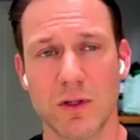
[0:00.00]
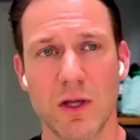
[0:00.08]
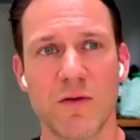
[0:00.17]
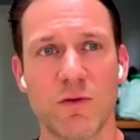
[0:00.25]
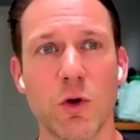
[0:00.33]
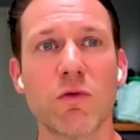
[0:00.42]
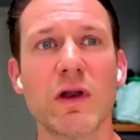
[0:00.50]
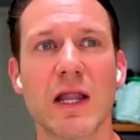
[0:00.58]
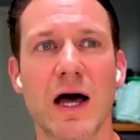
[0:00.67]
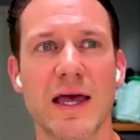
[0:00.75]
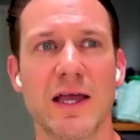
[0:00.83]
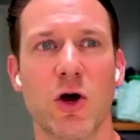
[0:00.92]
If you're
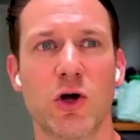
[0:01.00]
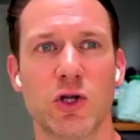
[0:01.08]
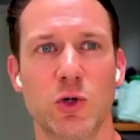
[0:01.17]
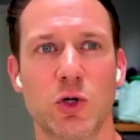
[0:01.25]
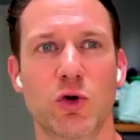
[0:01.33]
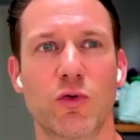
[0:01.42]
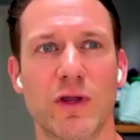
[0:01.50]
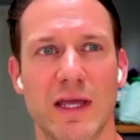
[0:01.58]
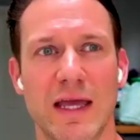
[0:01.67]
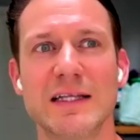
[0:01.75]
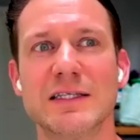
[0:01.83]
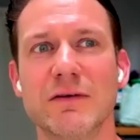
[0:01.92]
relying on your
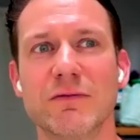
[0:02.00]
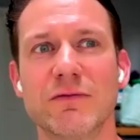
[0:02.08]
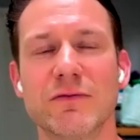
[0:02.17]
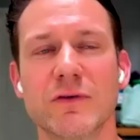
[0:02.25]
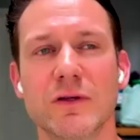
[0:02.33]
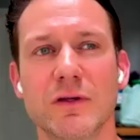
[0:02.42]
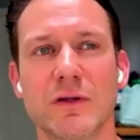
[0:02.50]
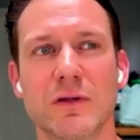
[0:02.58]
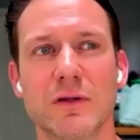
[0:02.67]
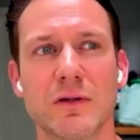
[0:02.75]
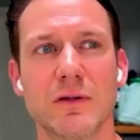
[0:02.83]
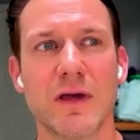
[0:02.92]
creative
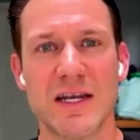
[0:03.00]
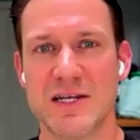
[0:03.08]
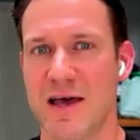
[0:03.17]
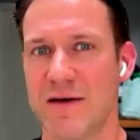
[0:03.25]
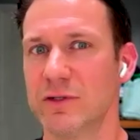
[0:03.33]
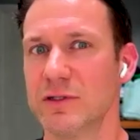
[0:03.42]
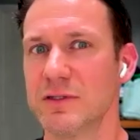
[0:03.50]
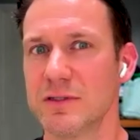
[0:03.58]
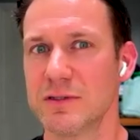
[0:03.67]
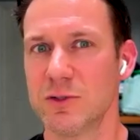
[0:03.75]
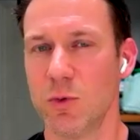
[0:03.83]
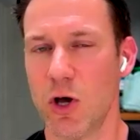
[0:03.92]
endeavors
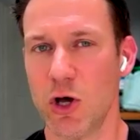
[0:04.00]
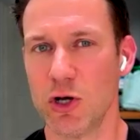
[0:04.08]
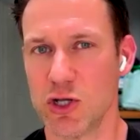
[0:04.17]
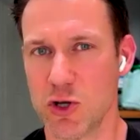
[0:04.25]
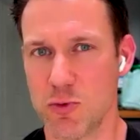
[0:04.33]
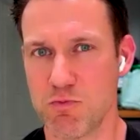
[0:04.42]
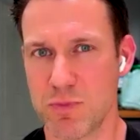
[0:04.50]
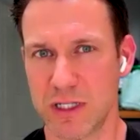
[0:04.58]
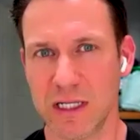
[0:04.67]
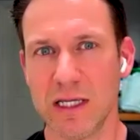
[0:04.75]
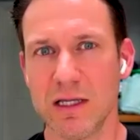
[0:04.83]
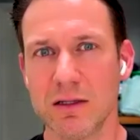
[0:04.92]
to earn you
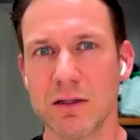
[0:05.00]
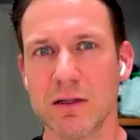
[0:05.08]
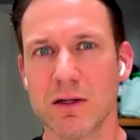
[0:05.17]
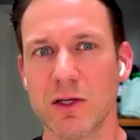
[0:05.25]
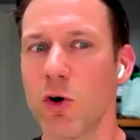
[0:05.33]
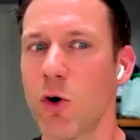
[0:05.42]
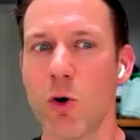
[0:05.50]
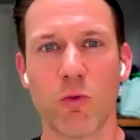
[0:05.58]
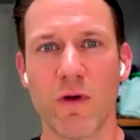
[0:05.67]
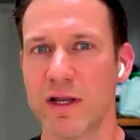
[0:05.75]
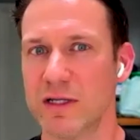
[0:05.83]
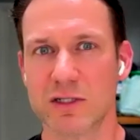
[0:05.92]
money, you're
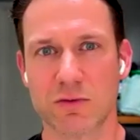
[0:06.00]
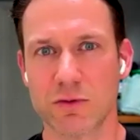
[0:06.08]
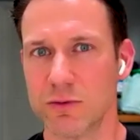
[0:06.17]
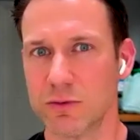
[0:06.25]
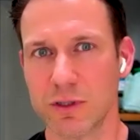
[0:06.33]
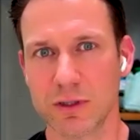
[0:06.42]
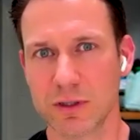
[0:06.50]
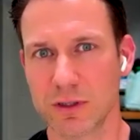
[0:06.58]
already screwed.